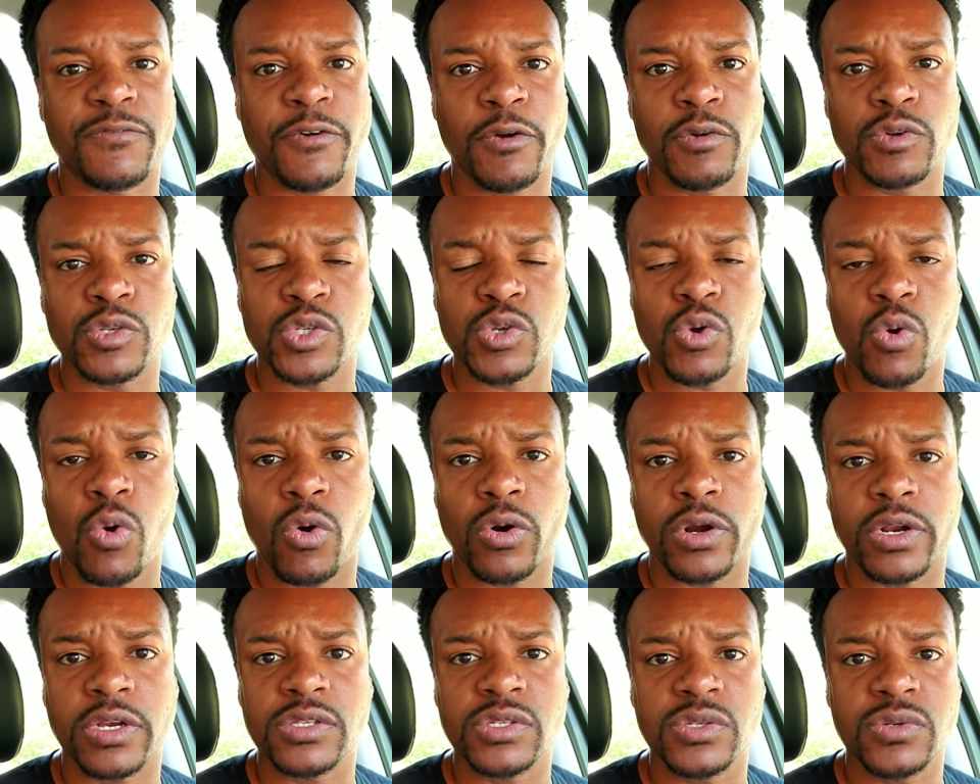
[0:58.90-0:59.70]

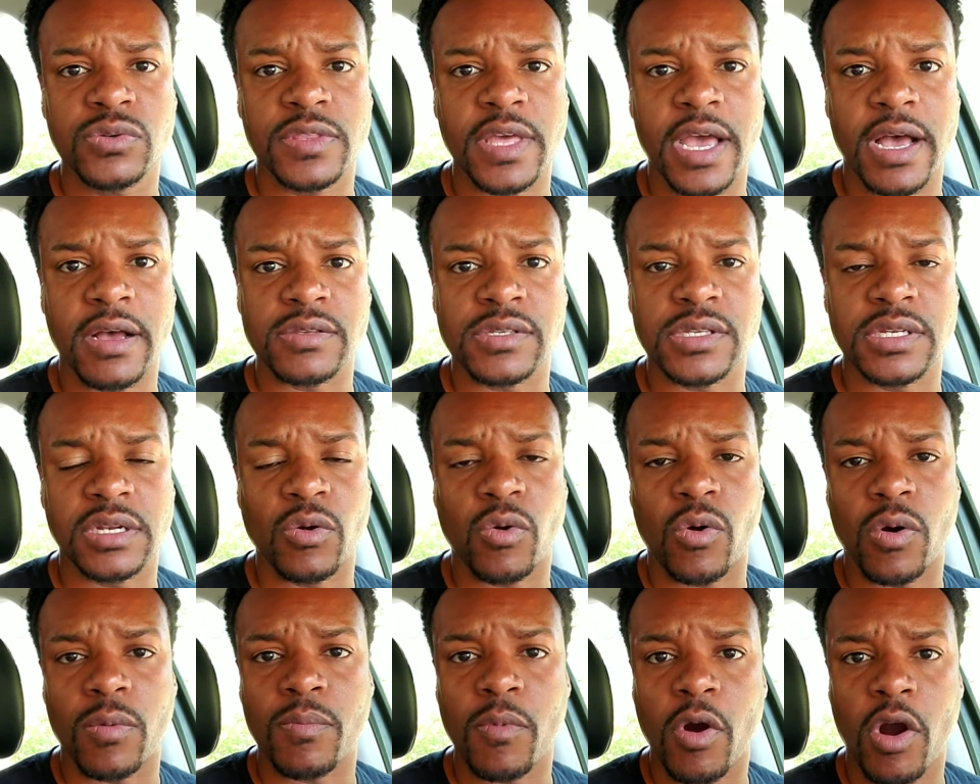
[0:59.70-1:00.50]
March
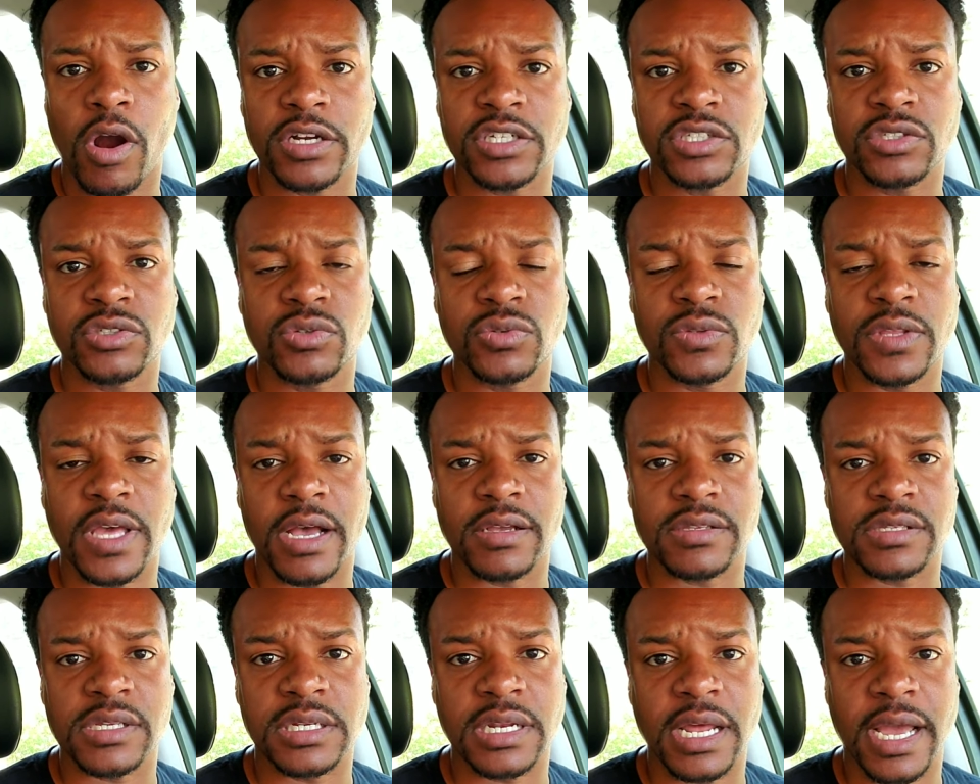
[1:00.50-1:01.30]

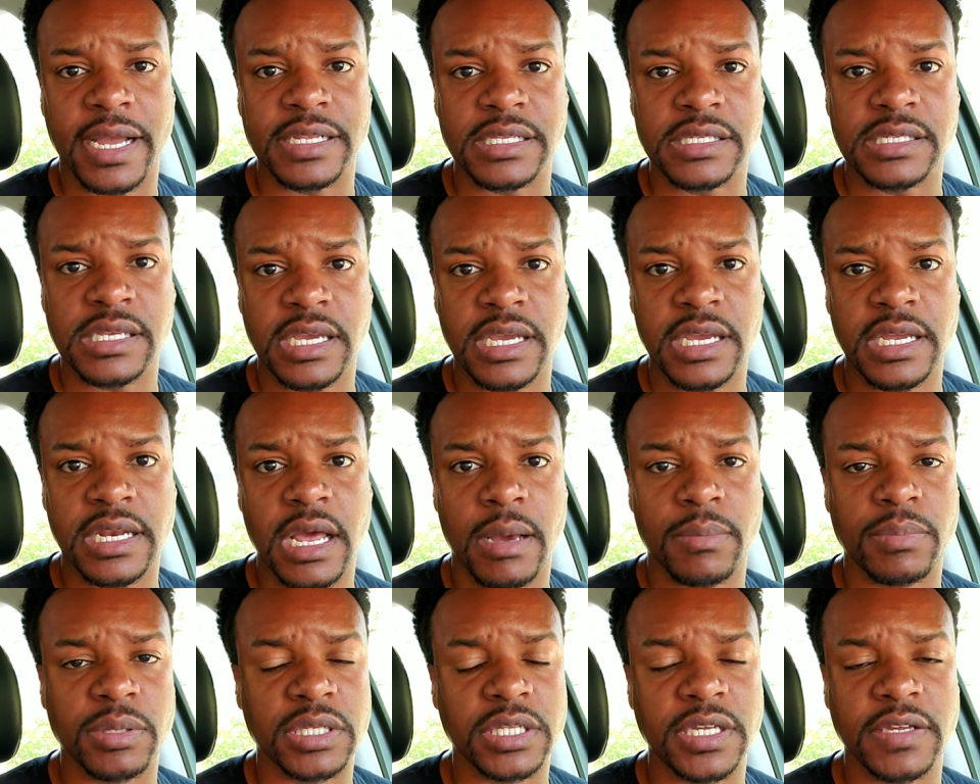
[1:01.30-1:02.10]
2019,
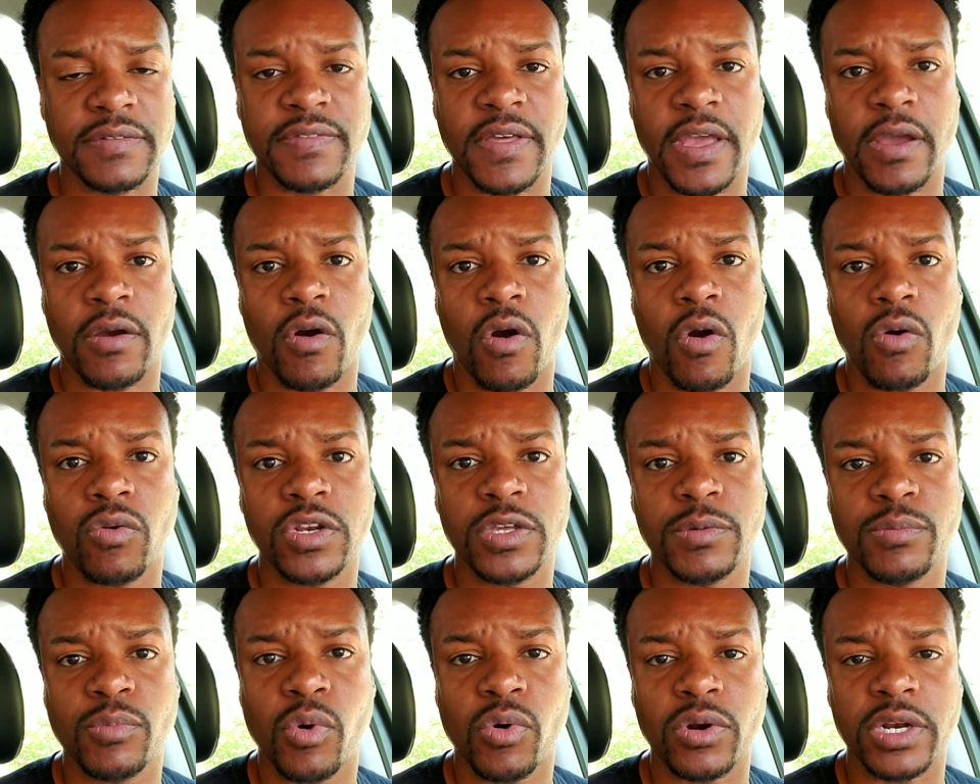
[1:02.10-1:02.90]
I believe they
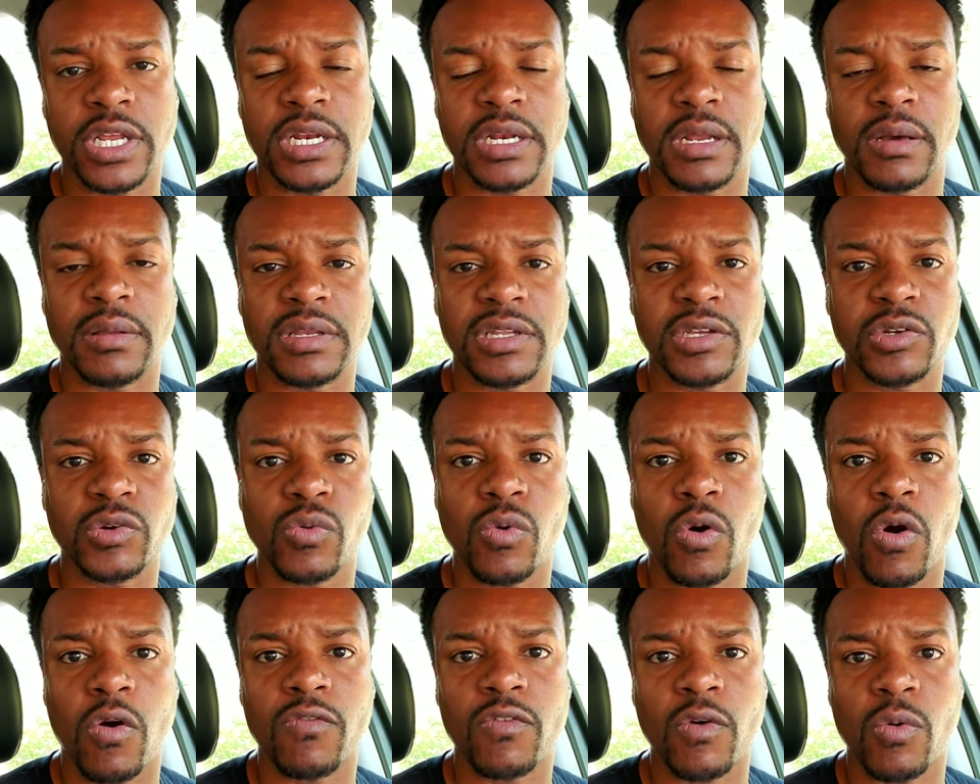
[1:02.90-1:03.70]
only brought in a
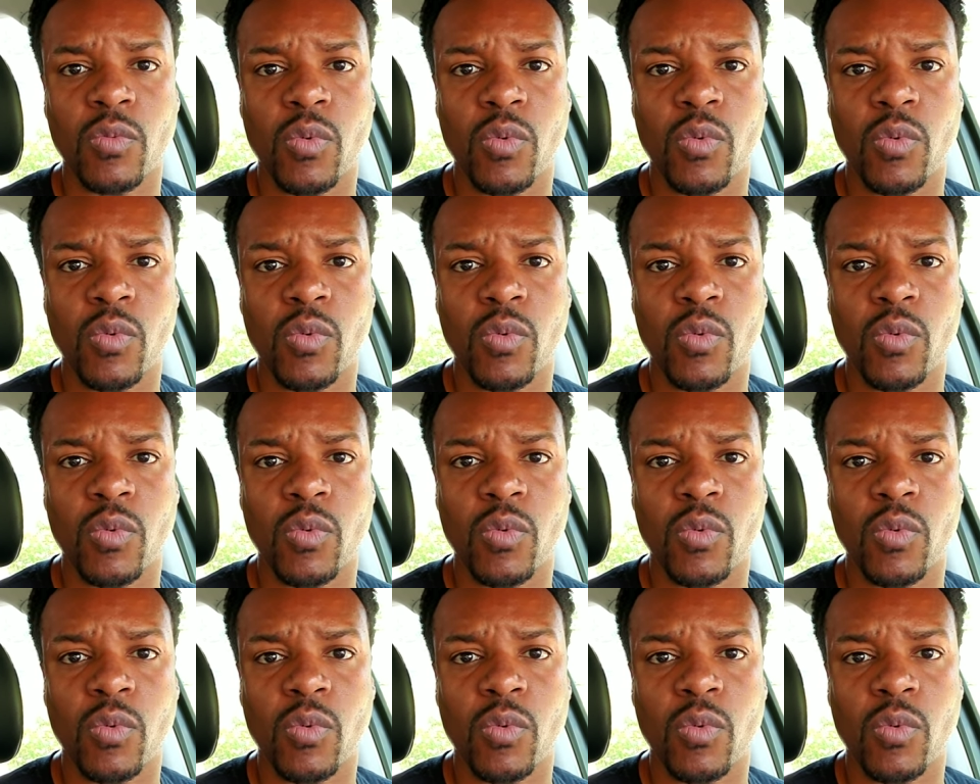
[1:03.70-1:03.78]
little over